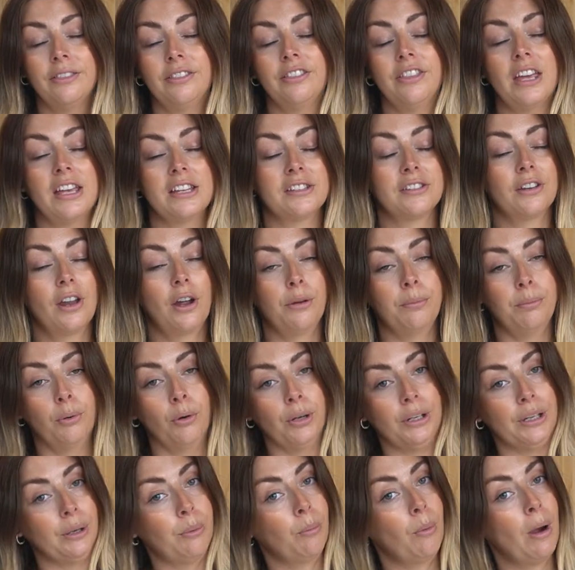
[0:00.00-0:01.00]
there's no
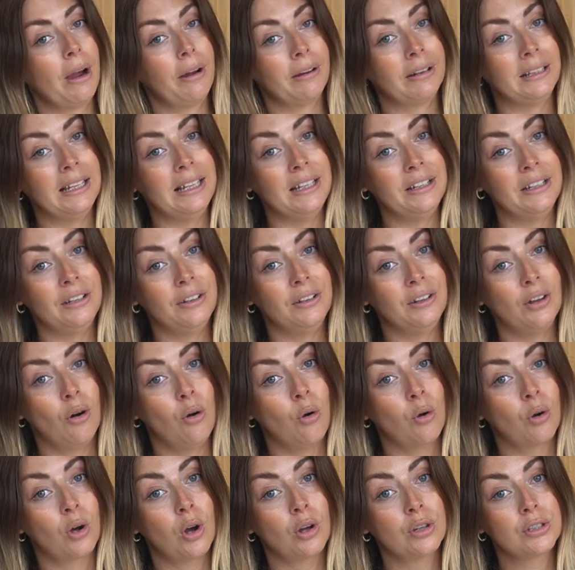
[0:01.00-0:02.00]
point in wearing linen
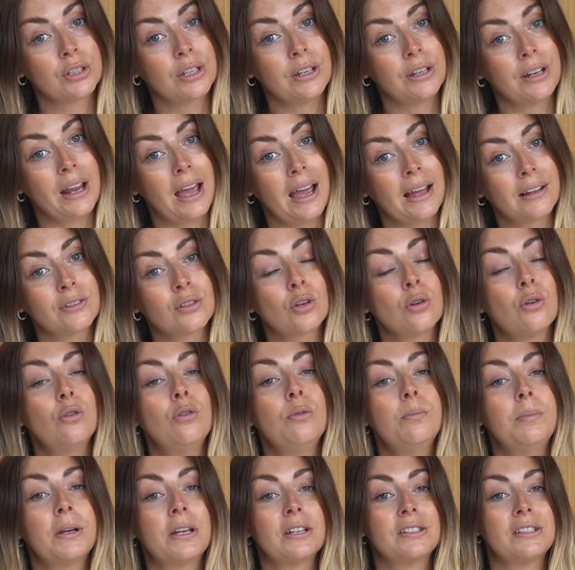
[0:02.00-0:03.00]
or cotton at
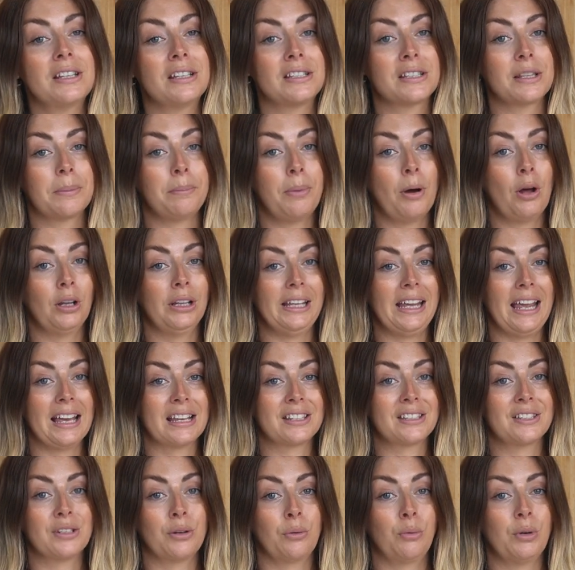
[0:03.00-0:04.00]
all, because it's the
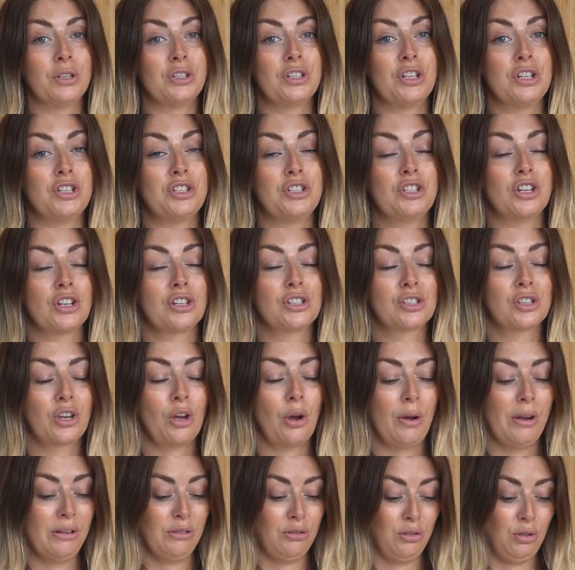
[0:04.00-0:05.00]
polyester which is just
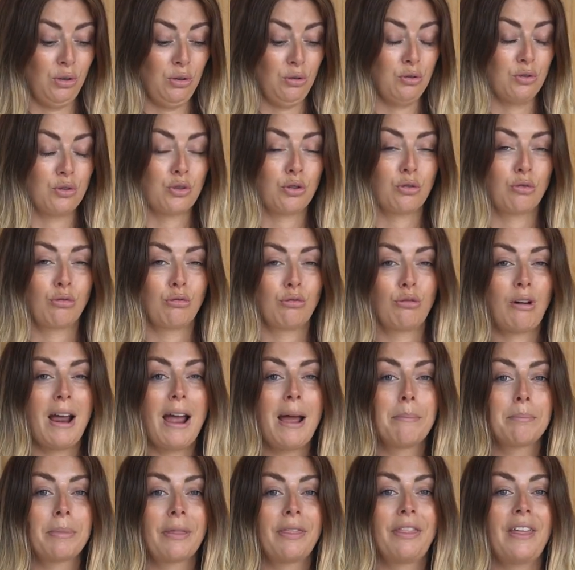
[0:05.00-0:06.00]
going to
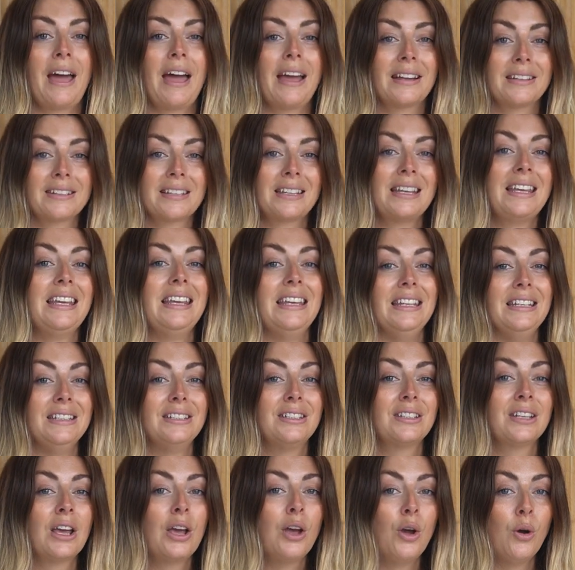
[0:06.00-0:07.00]
trap that
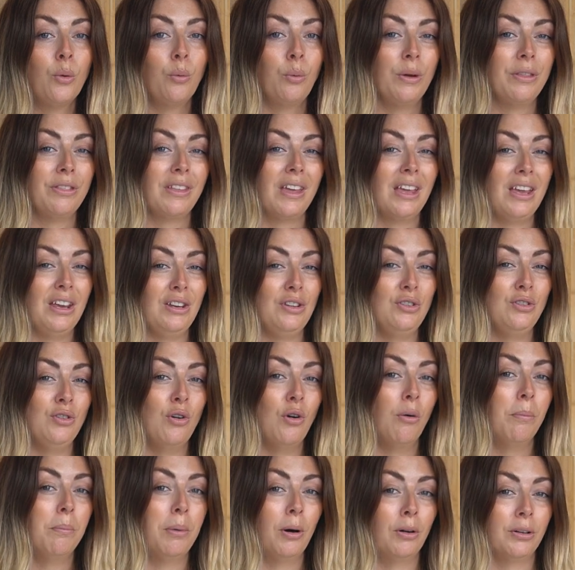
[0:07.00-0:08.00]
heat within
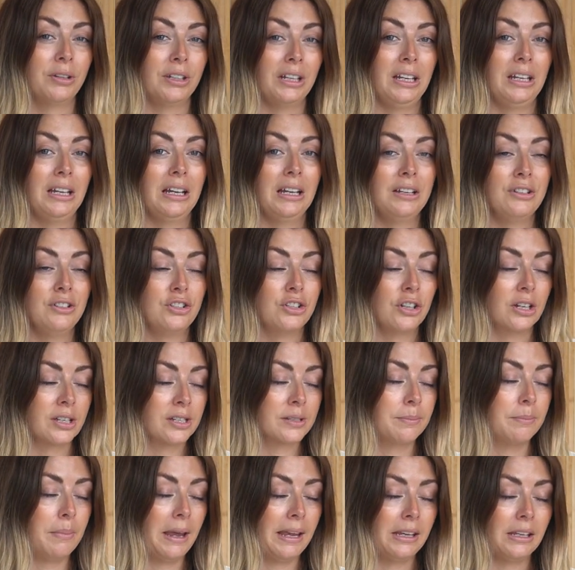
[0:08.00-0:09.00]
your body and
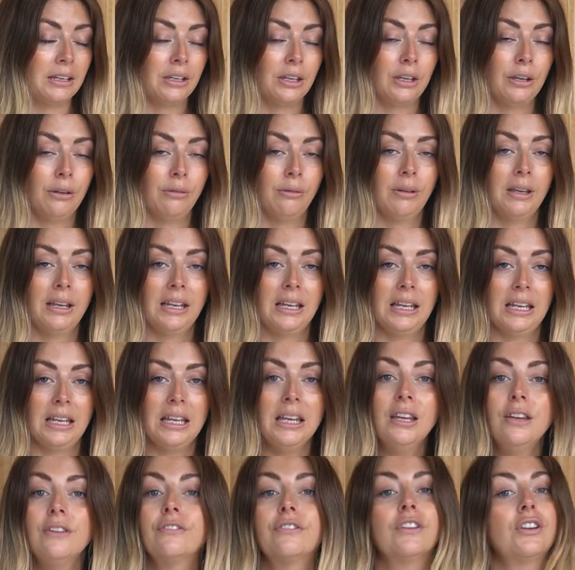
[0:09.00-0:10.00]
just make you
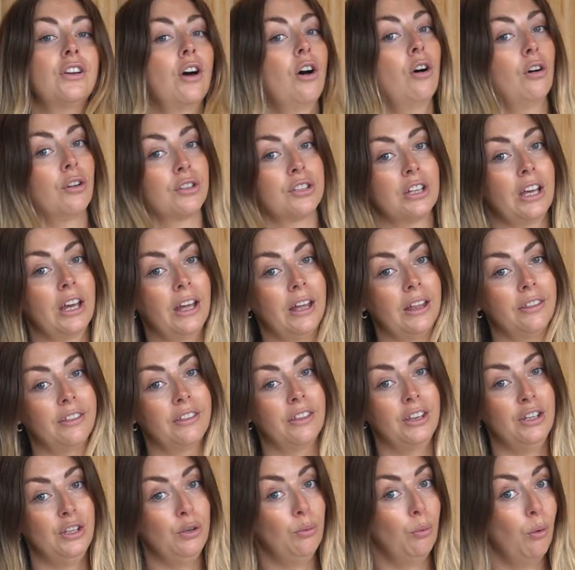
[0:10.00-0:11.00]
even hotter
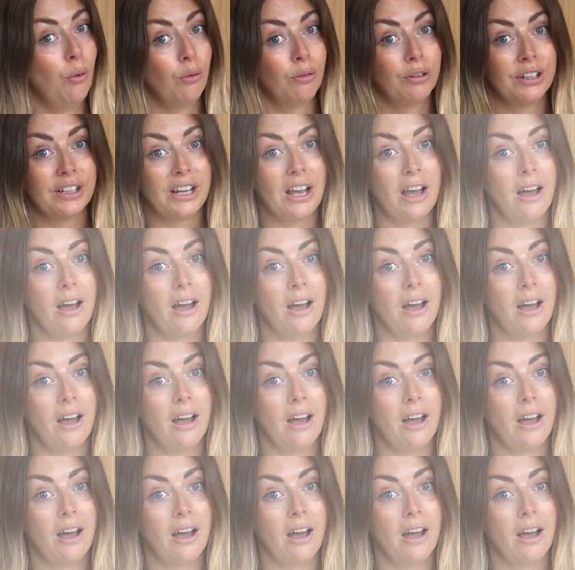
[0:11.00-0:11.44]
than you already